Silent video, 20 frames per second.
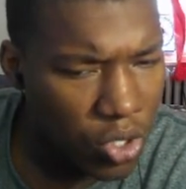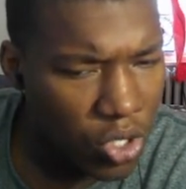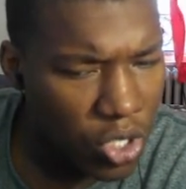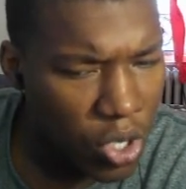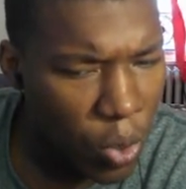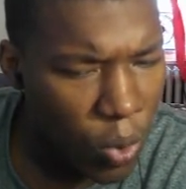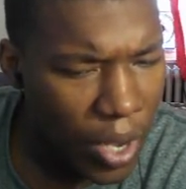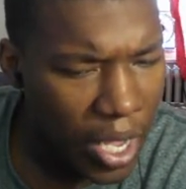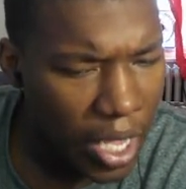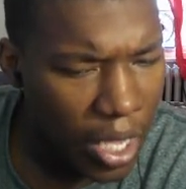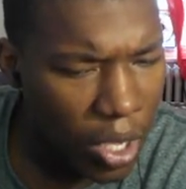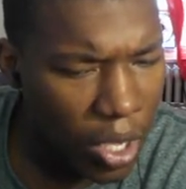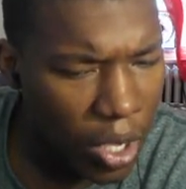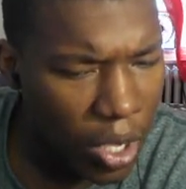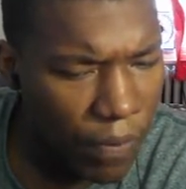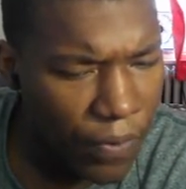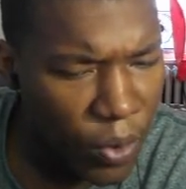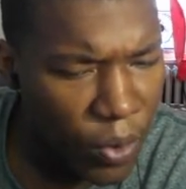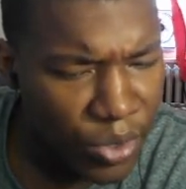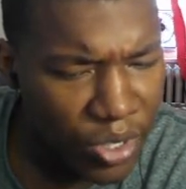So wait,
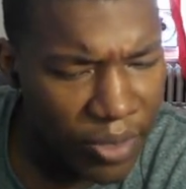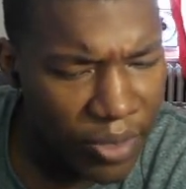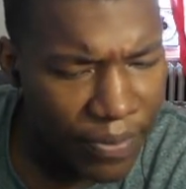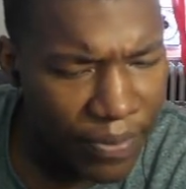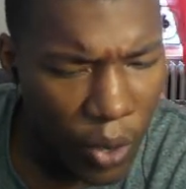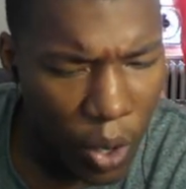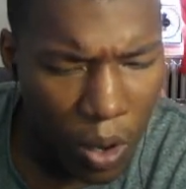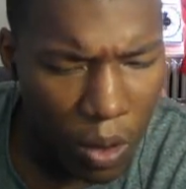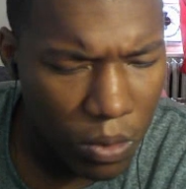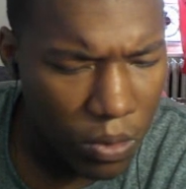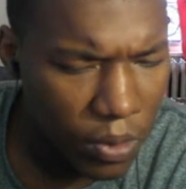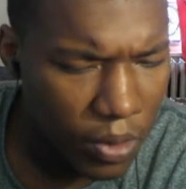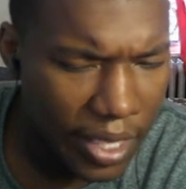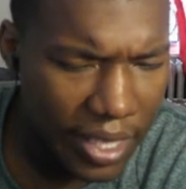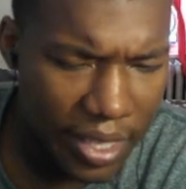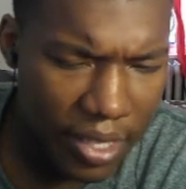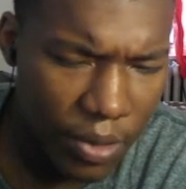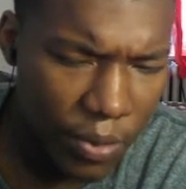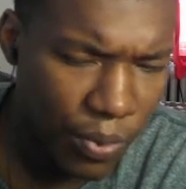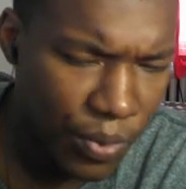first of all,
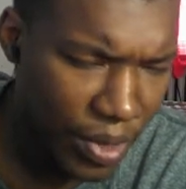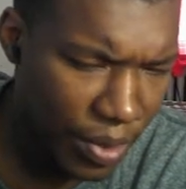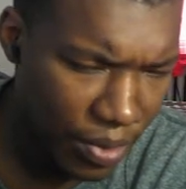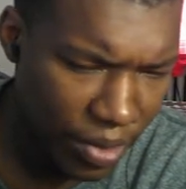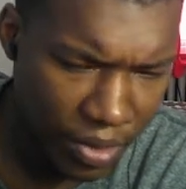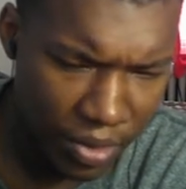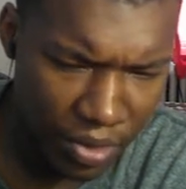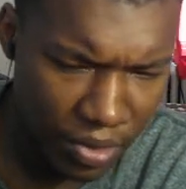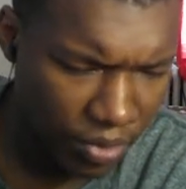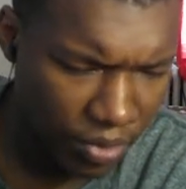listen,